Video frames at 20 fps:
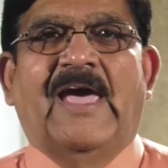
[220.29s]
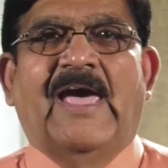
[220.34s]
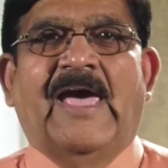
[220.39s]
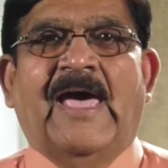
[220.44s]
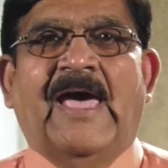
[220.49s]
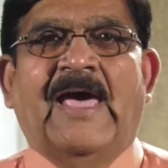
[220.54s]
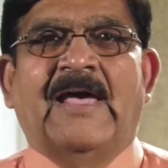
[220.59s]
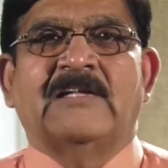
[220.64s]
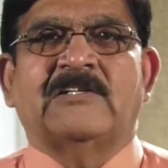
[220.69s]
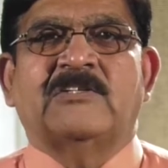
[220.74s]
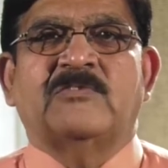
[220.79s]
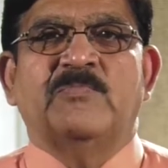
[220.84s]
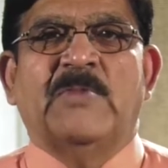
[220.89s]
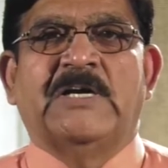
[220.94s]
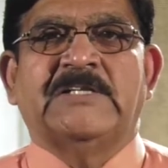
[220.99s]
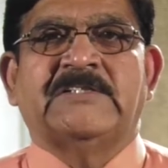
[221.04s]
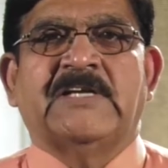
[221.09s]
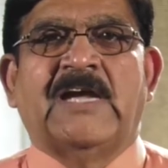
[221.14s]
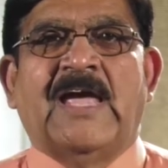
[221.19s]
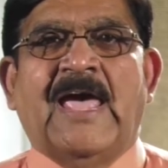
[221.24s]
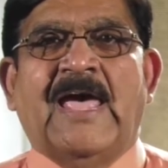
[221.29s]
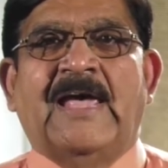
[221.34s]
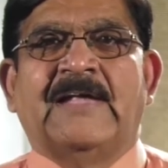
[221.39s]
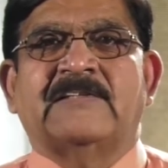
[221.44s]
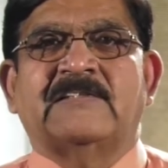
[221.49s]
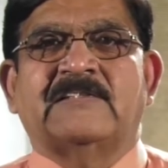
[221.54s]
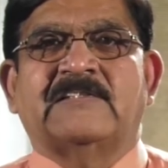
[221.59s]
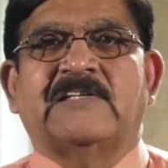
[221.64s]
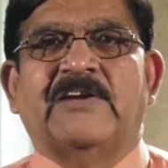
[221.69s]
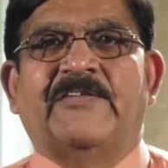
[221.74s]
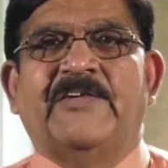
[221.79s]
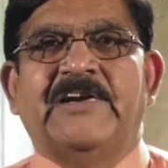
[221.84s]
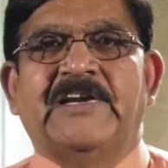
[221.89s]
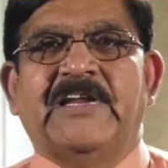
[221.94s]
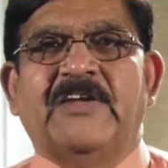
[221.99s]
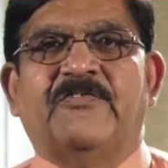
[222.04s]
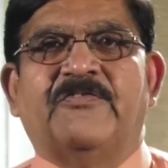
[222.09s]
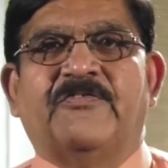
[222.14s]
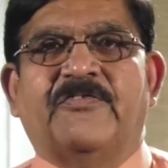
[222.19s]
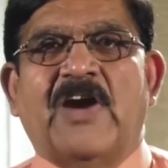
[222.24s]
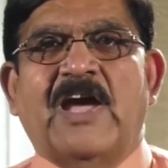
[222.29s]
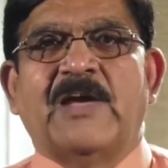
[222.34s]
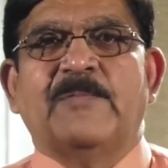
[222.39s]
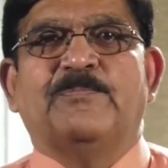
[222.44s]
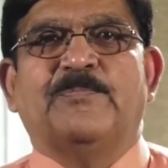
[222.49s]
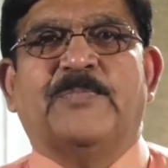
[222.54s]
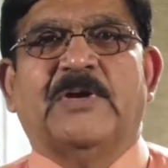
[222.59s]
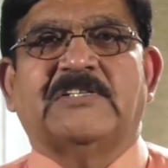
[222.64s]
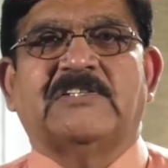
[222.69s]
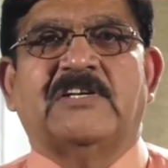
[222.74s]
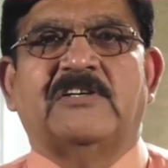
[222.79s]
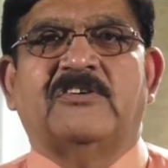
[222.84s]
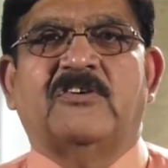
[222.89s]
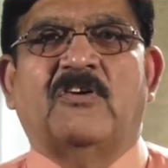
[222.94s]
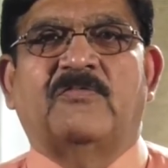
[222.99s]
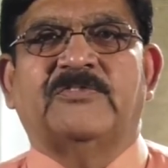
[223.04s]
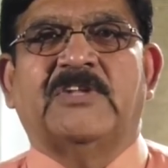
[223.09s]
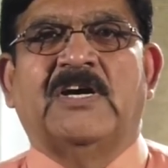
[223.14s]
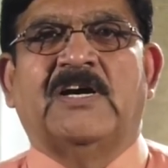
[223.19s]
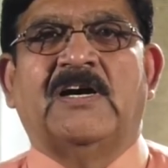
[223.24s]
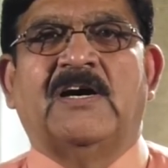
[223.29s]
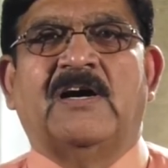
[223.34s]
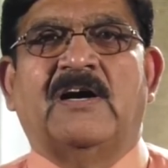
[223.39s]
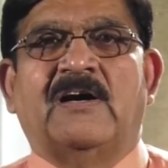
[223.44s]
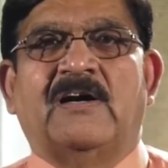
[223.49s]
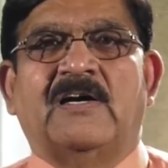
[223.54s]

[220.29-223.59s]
as much as 75 percent of the